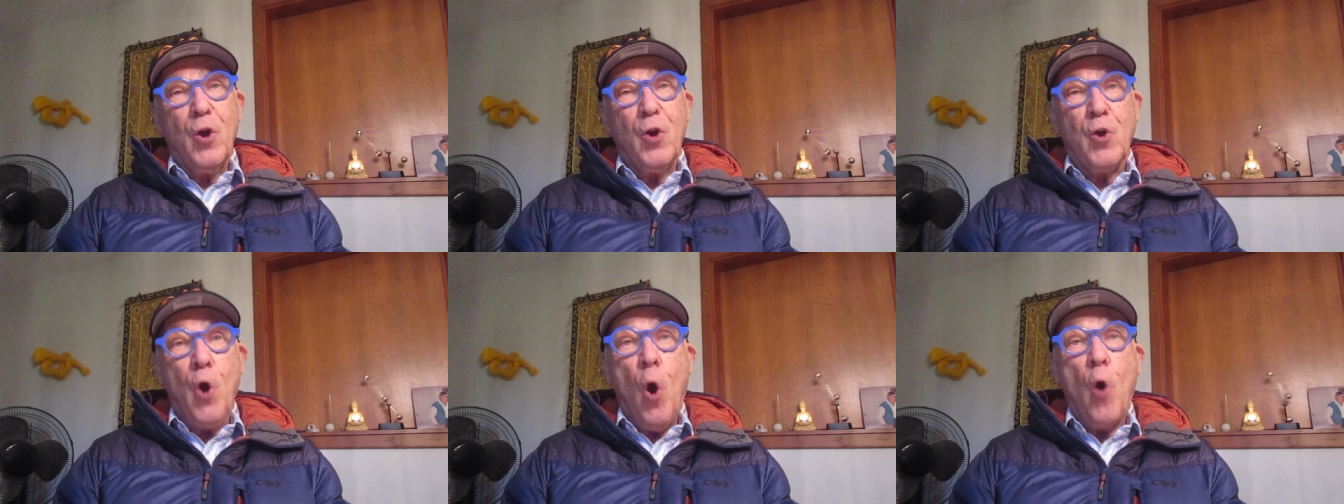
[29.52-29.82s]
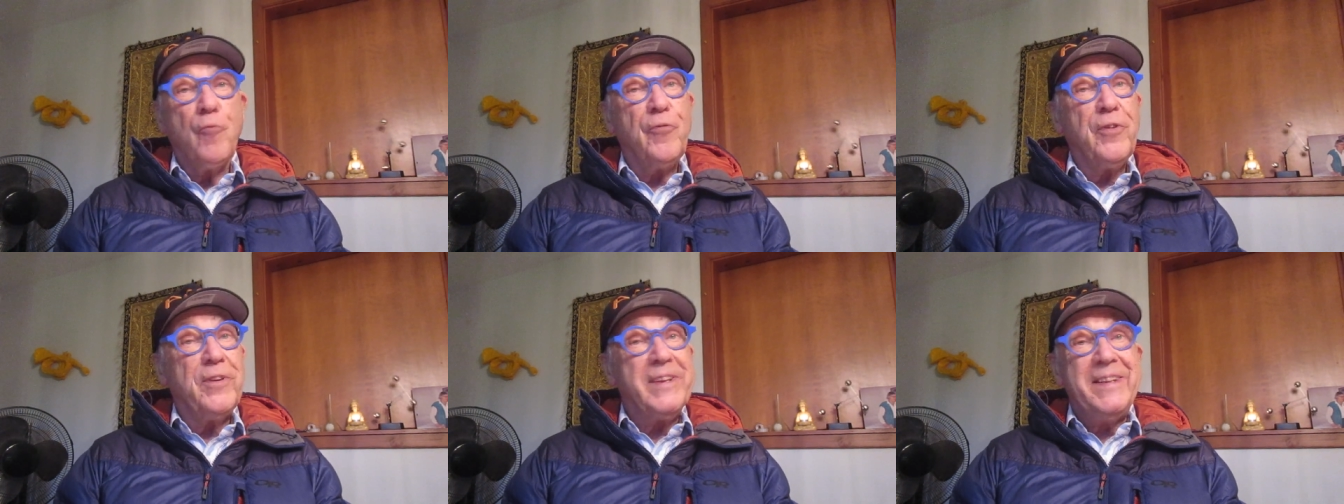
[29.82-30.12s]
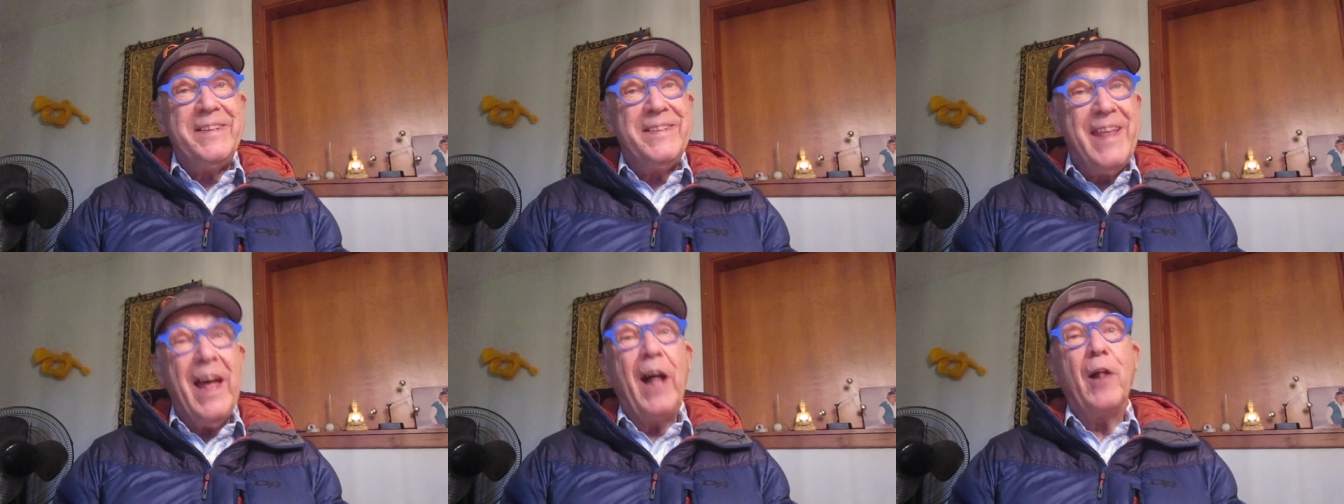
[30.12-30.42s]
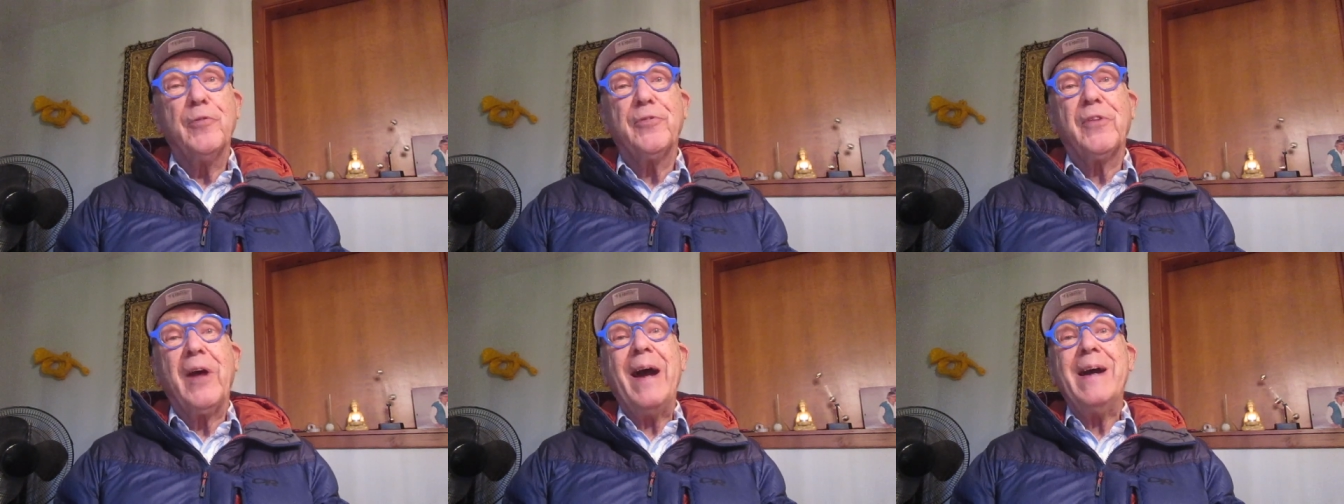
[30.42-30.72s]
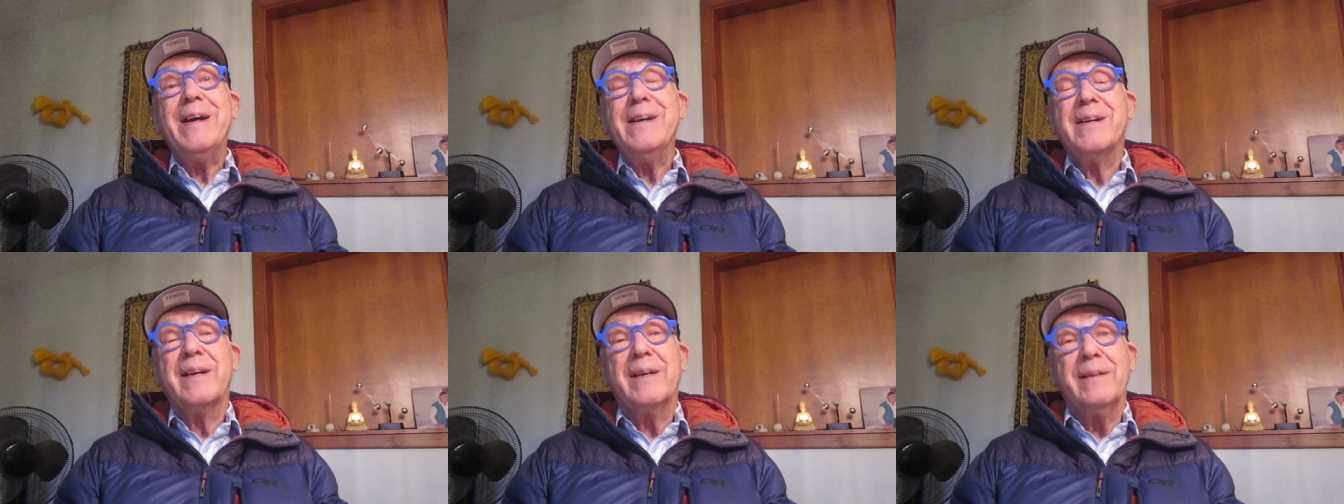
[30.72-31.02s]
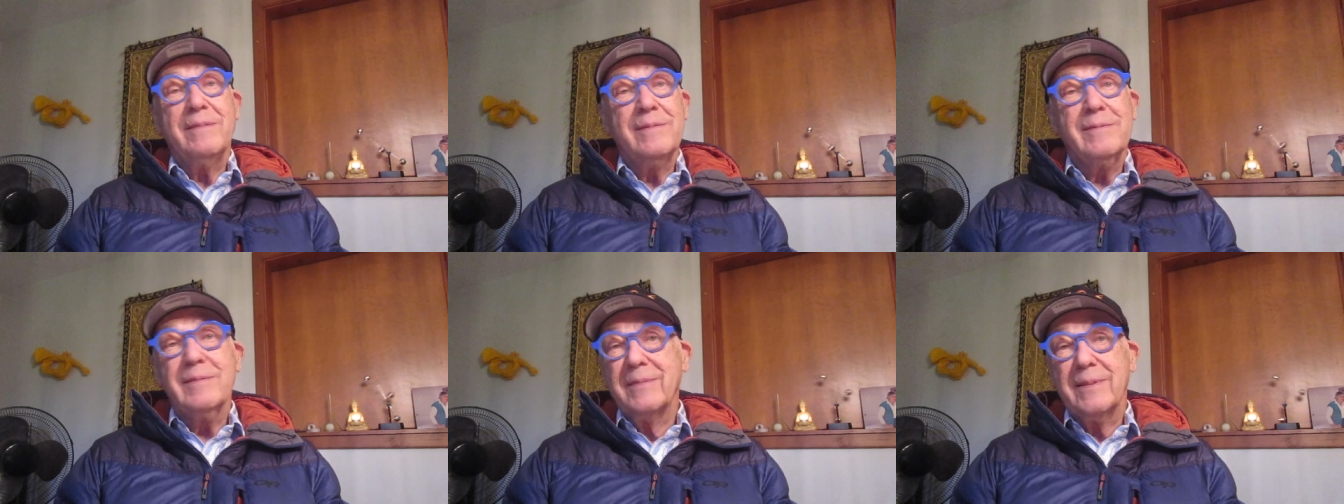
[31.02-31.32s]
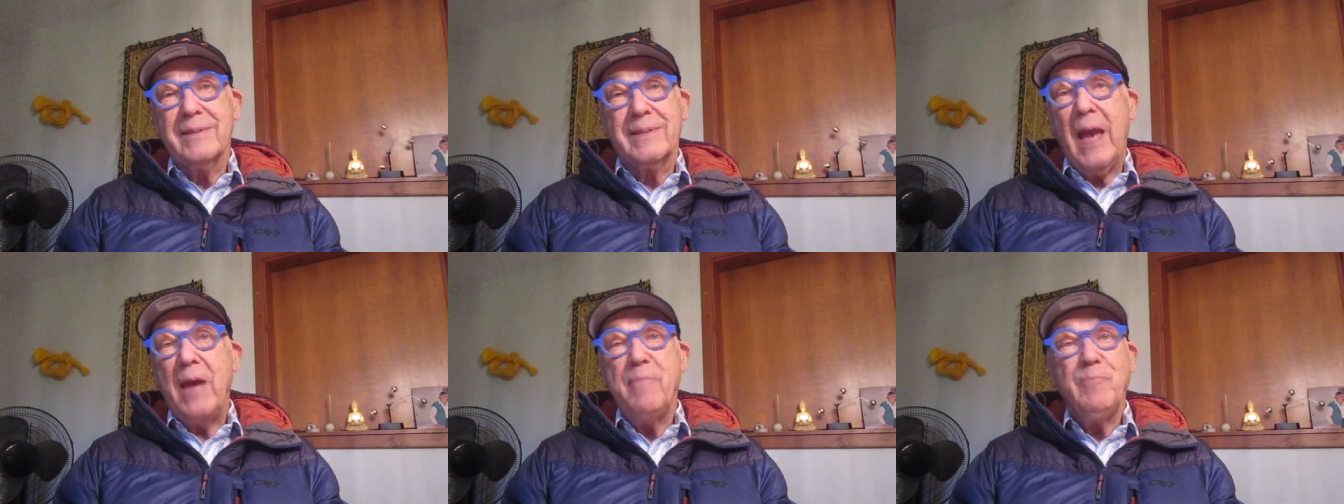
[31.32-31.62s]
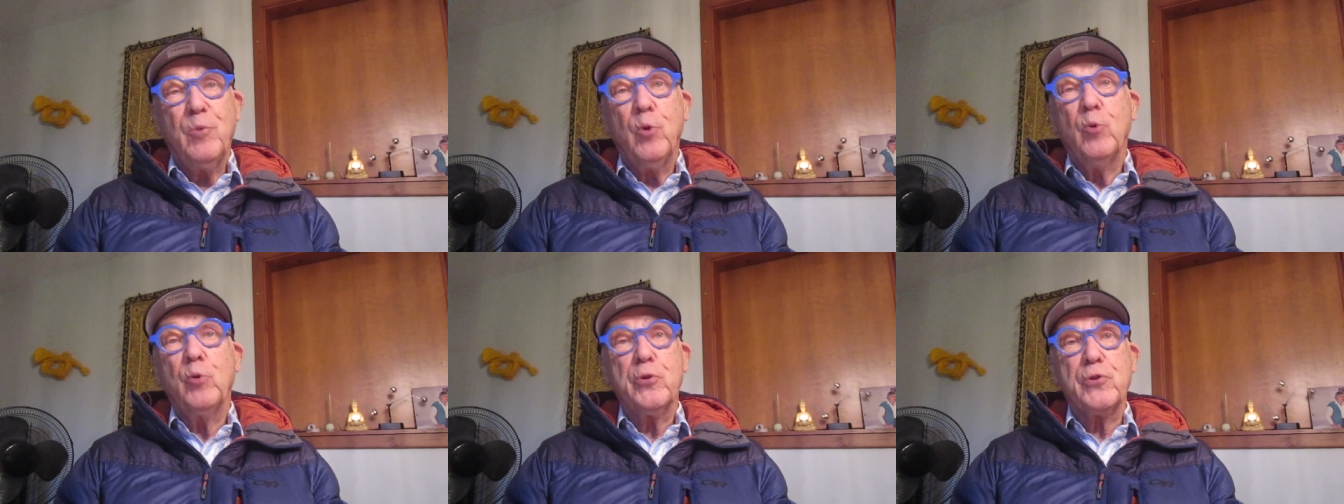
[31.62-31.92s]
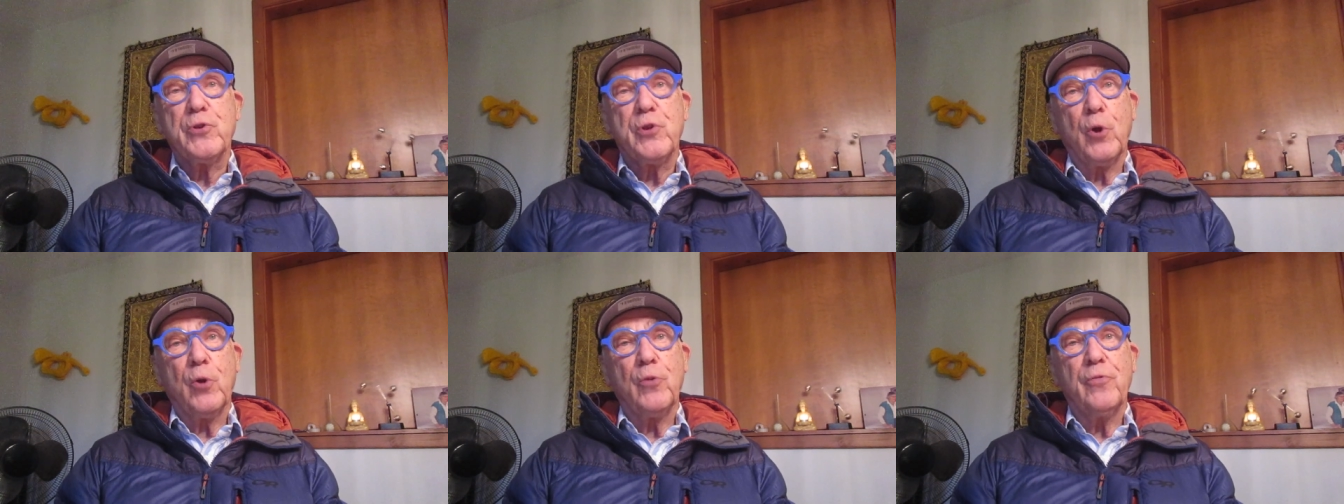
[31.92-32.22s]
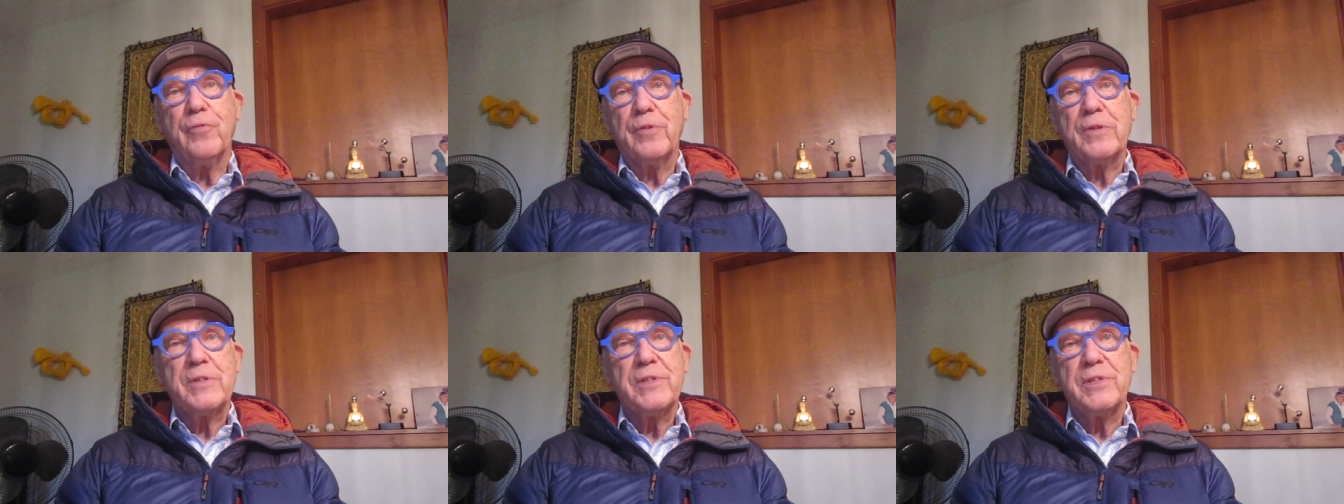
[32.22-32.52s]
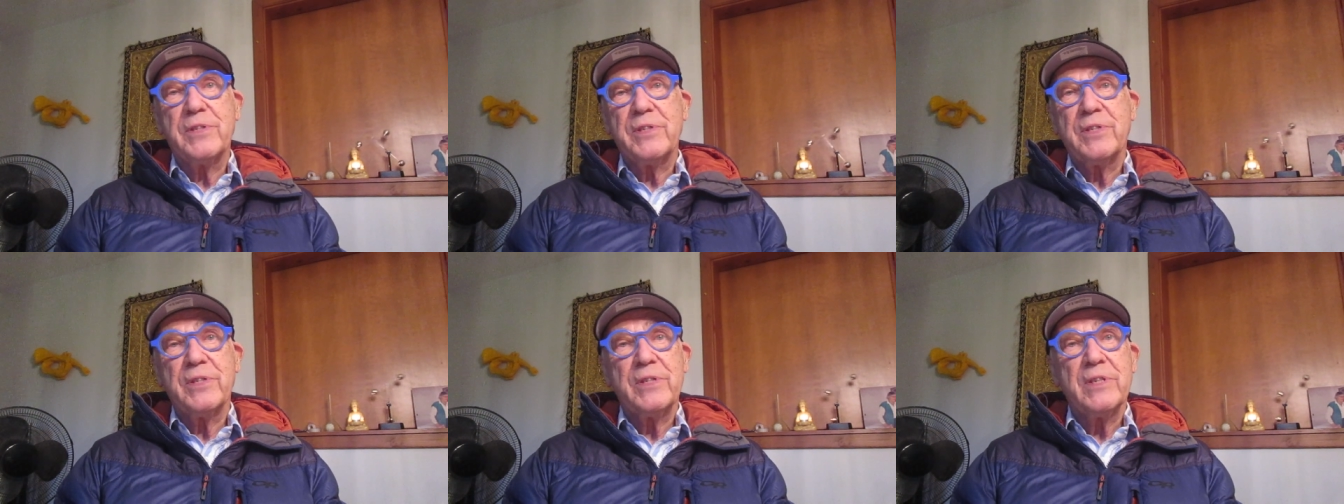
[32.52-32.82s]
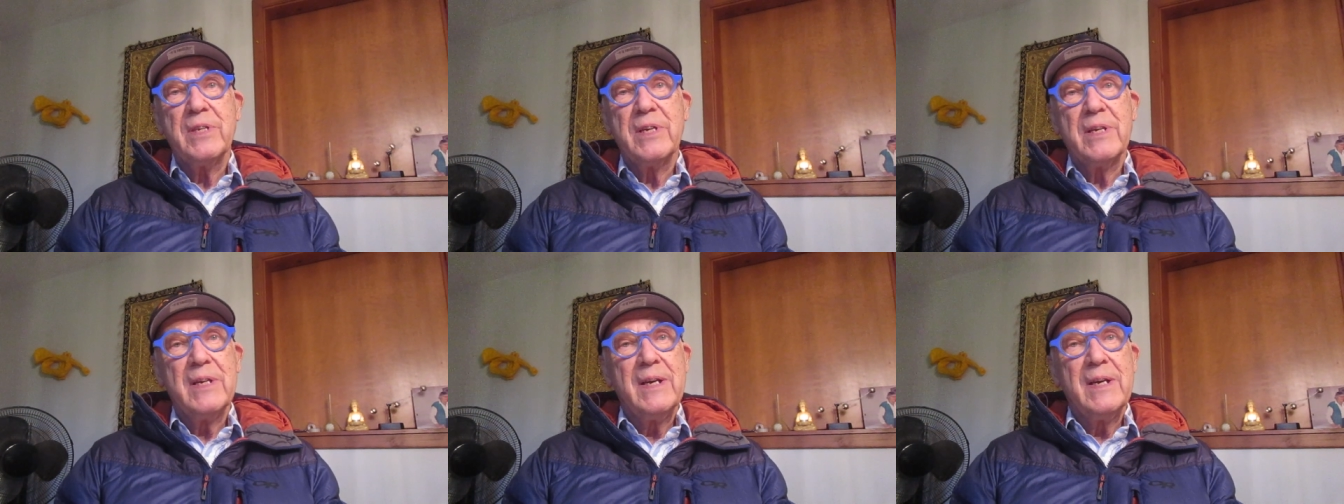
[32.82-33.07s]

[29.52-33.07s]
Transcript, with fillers: COVID Delta came to the surface,